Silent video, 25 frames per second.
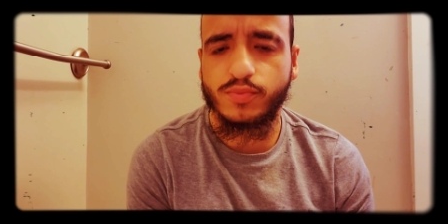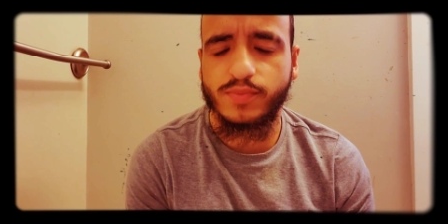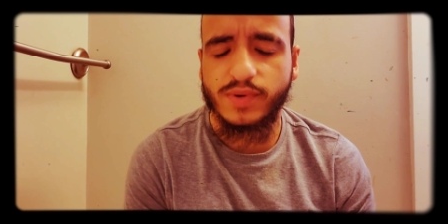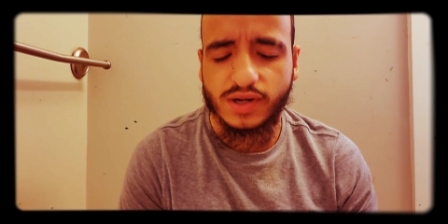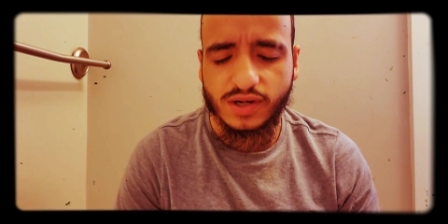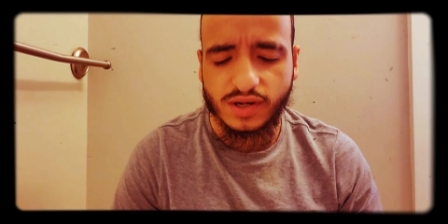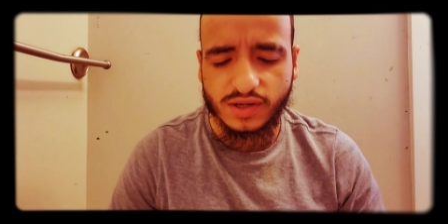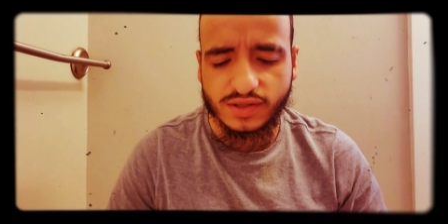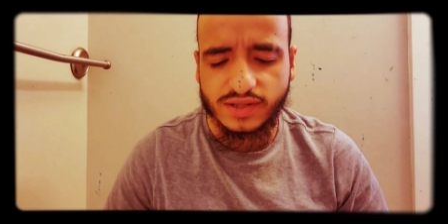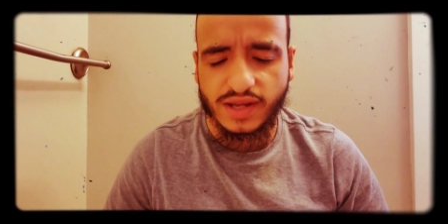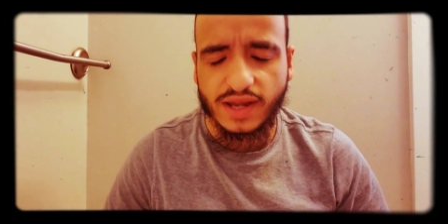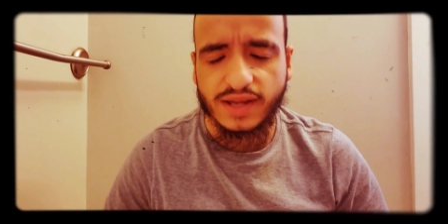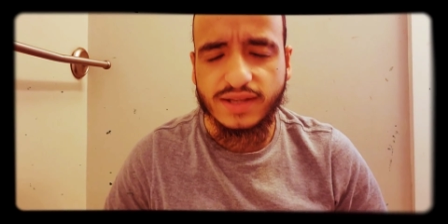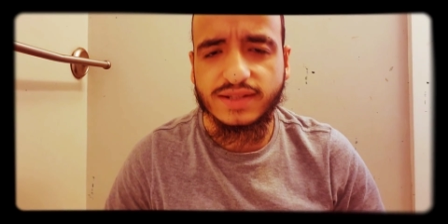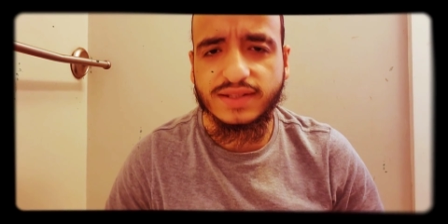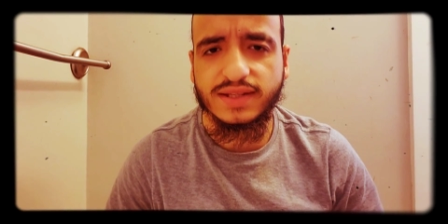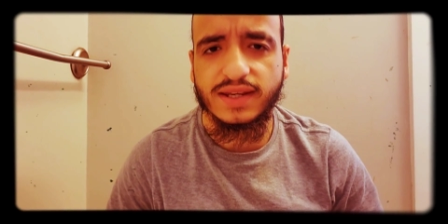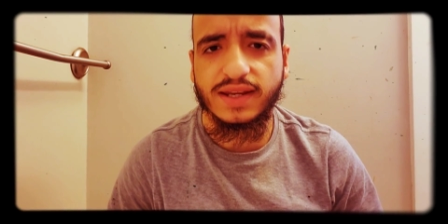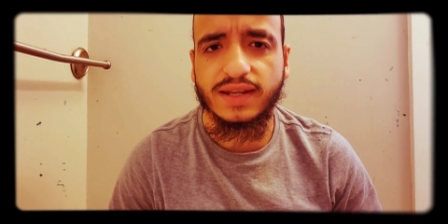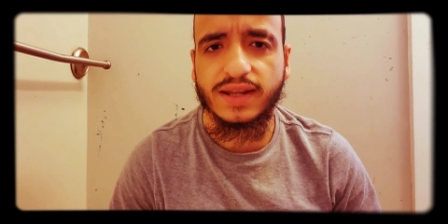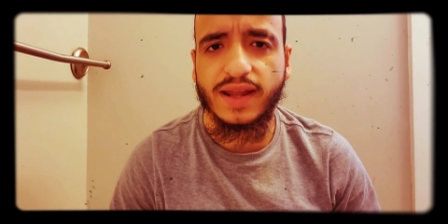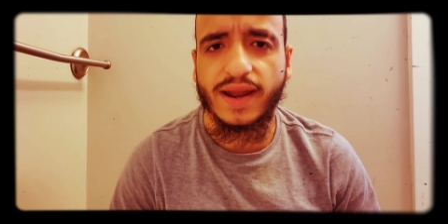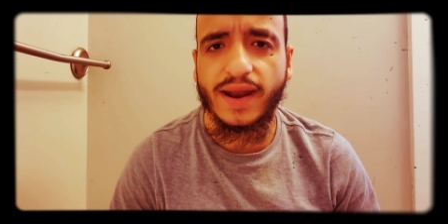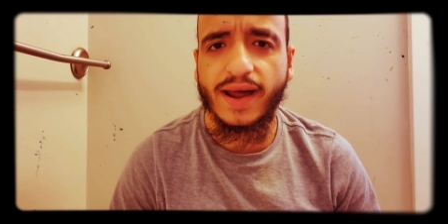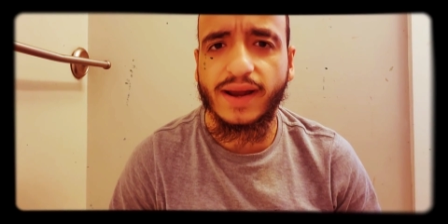because they
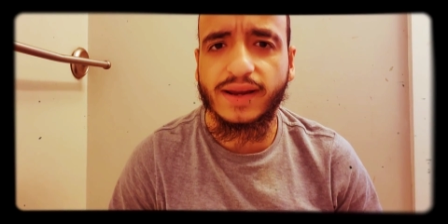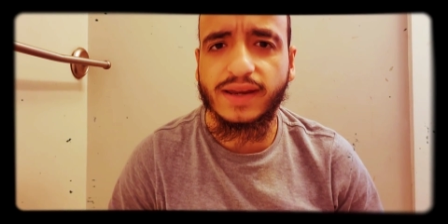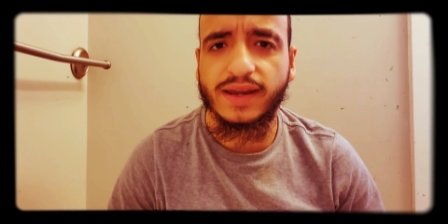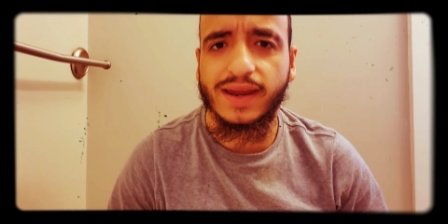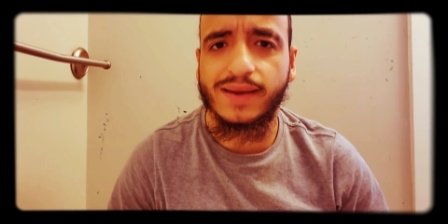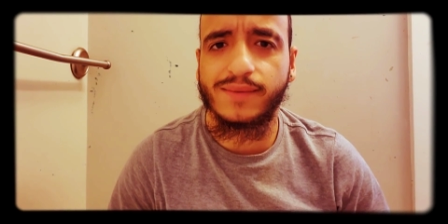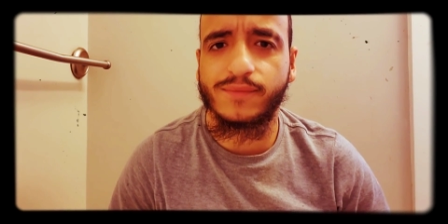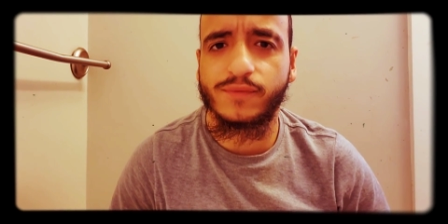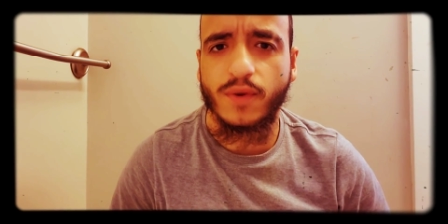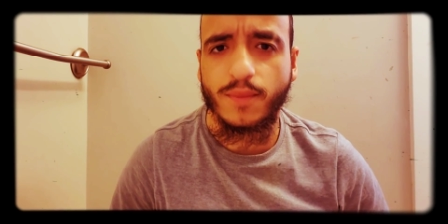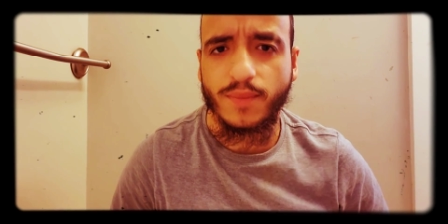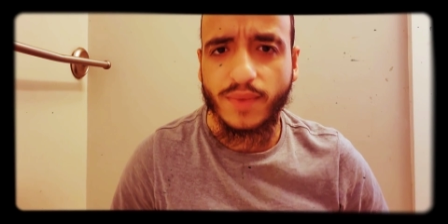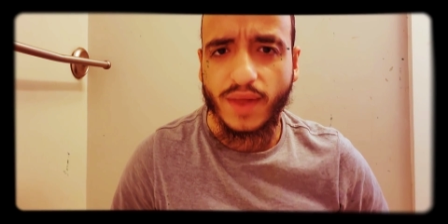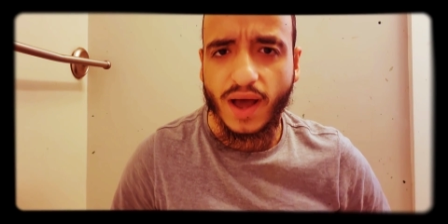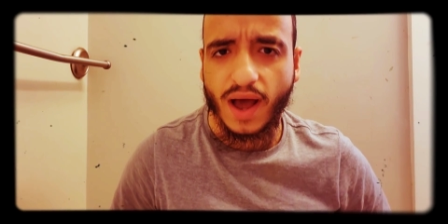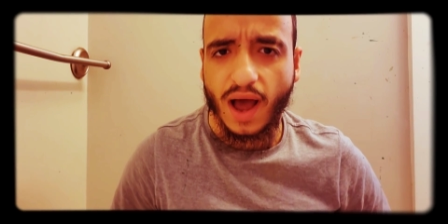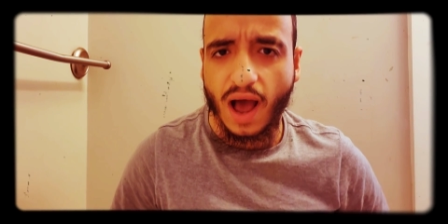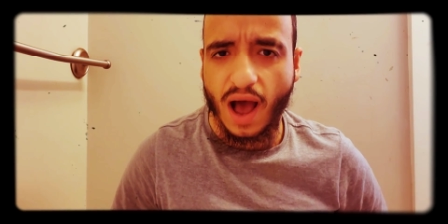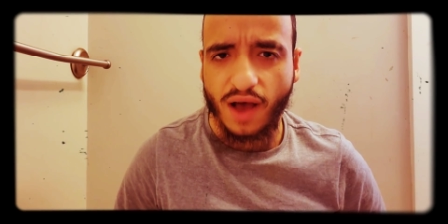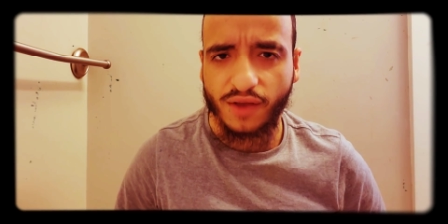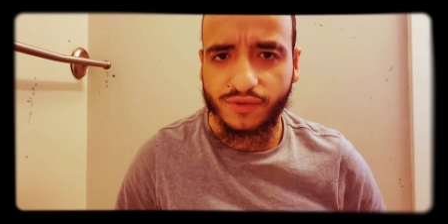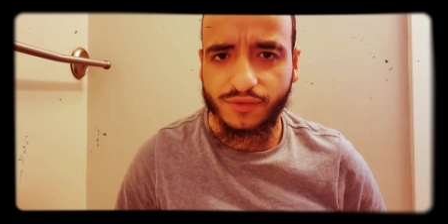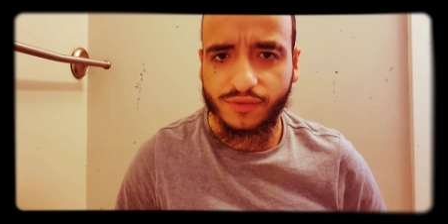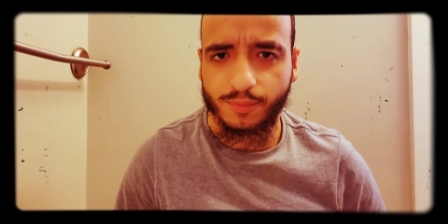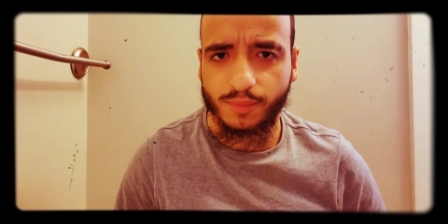seen that I came from the
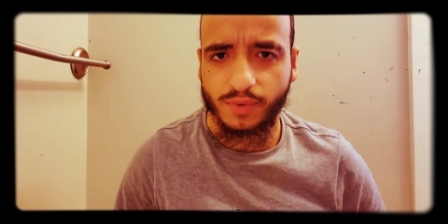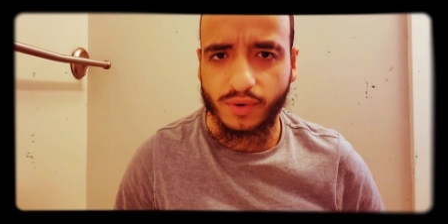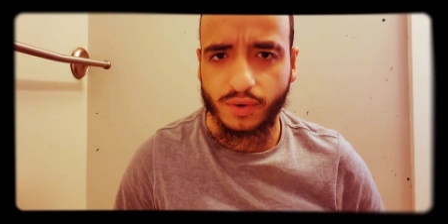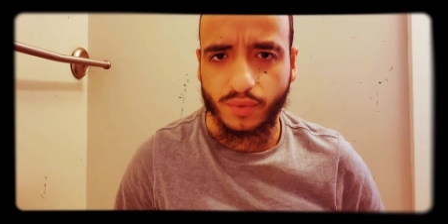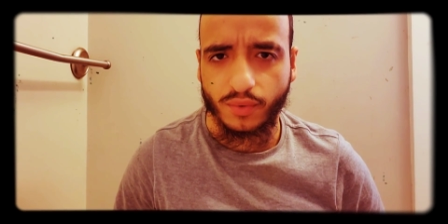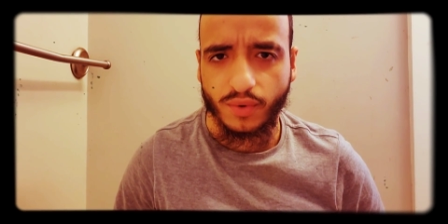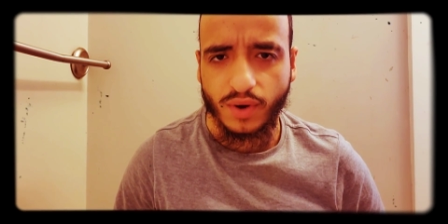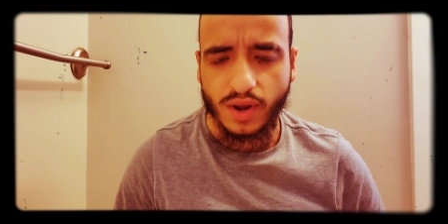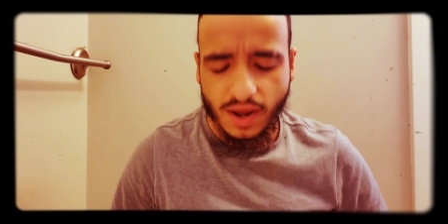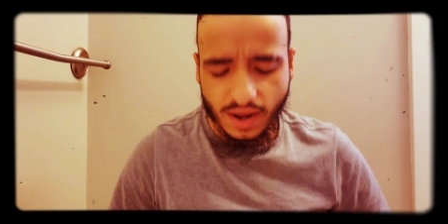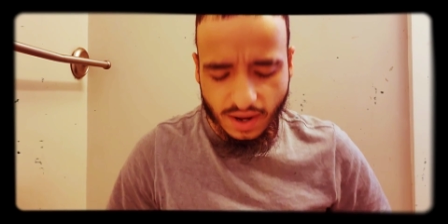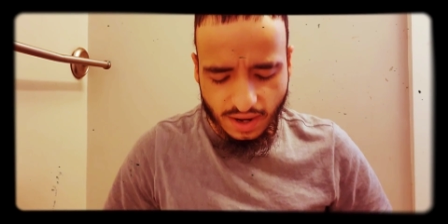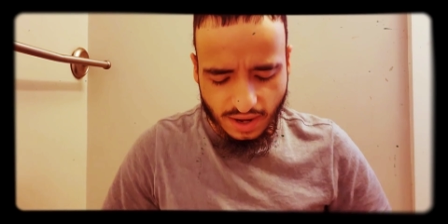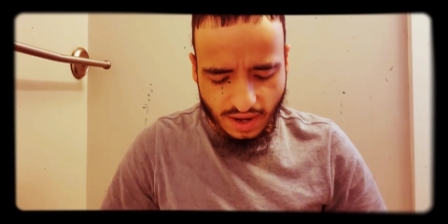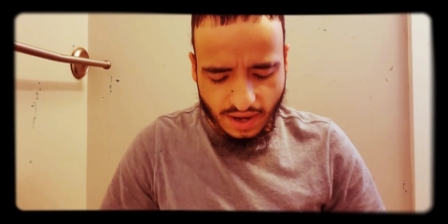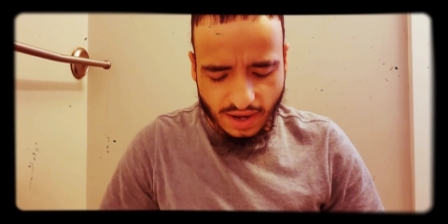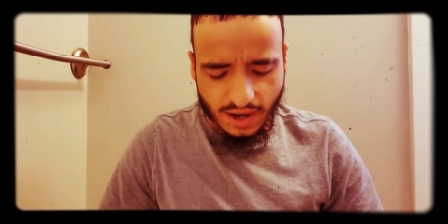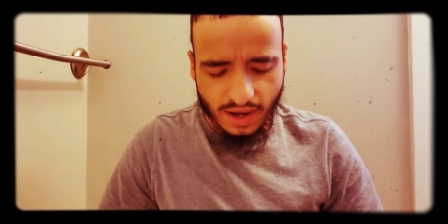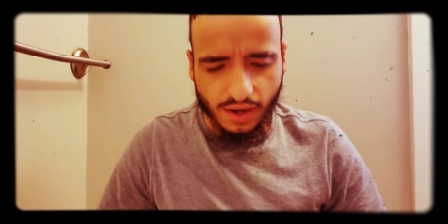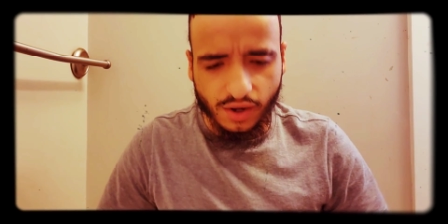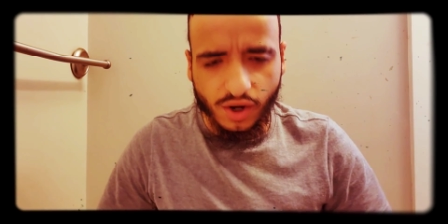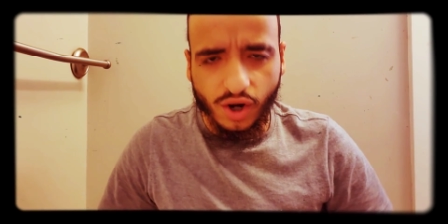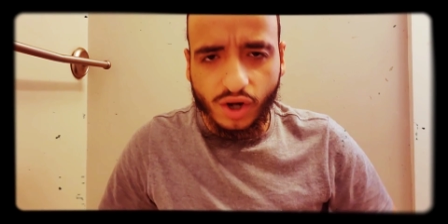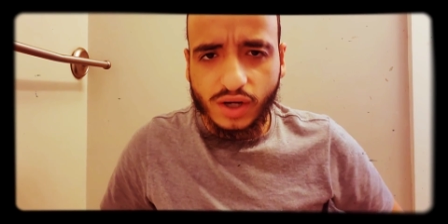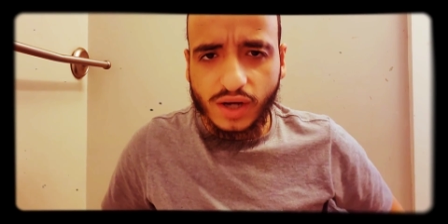hospital.
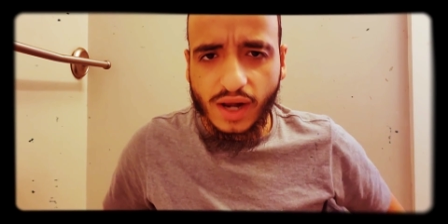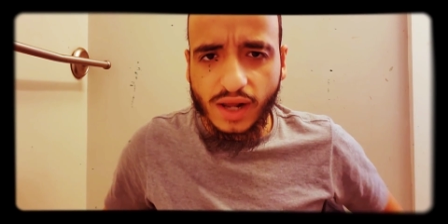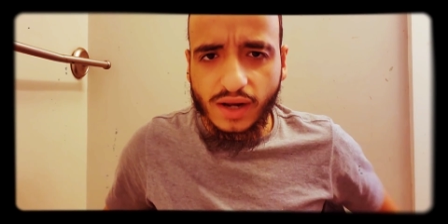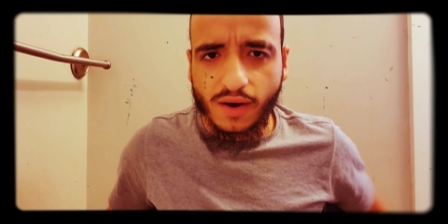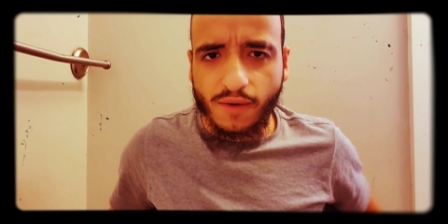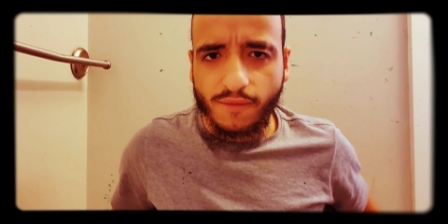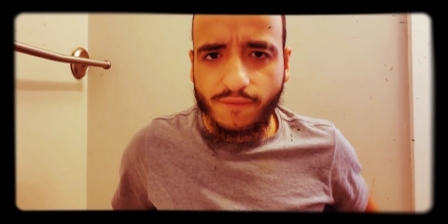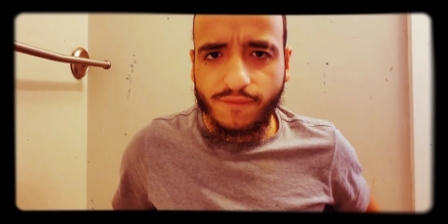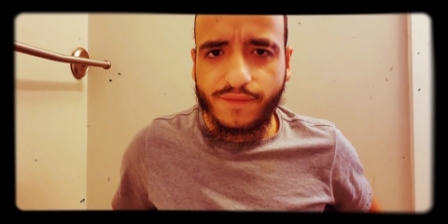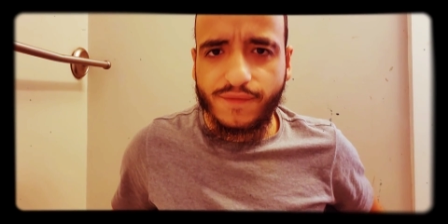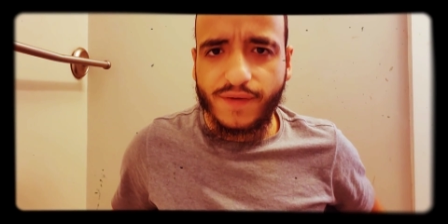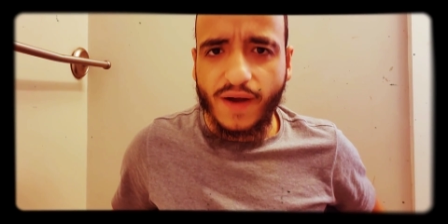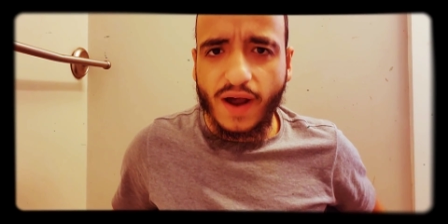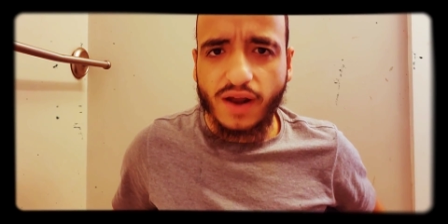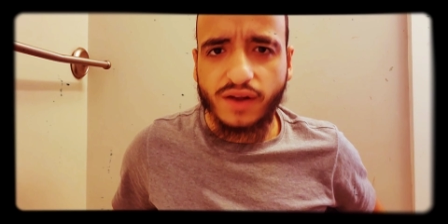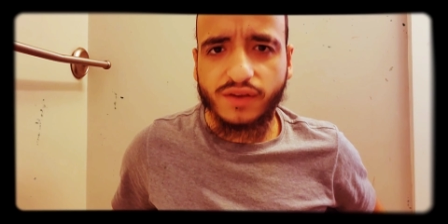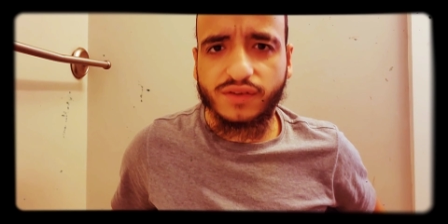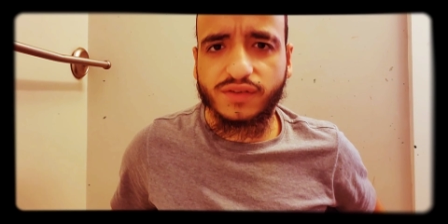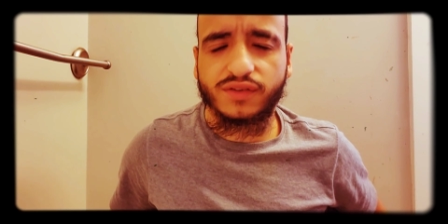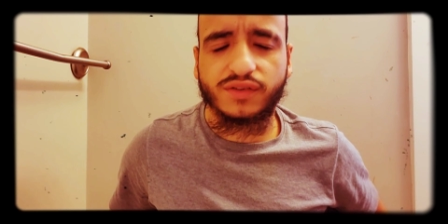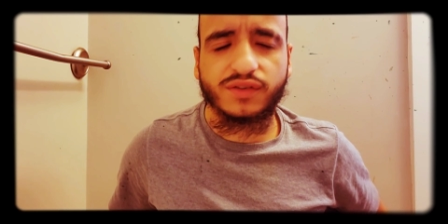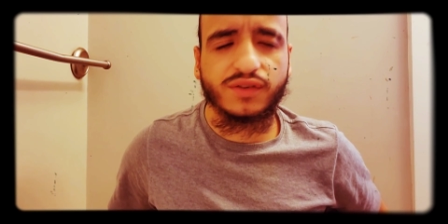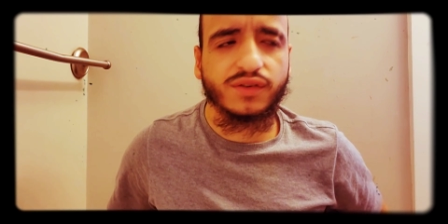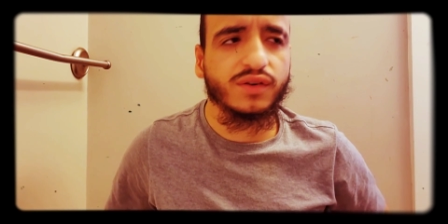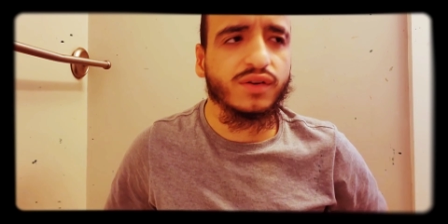It looked like a
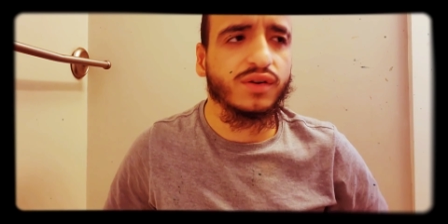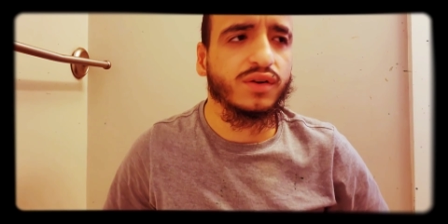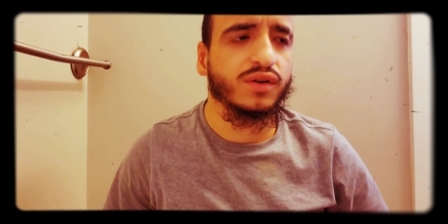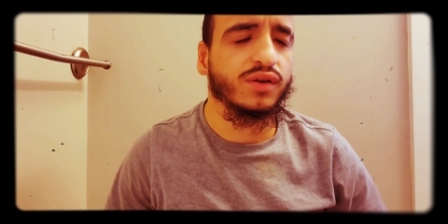vest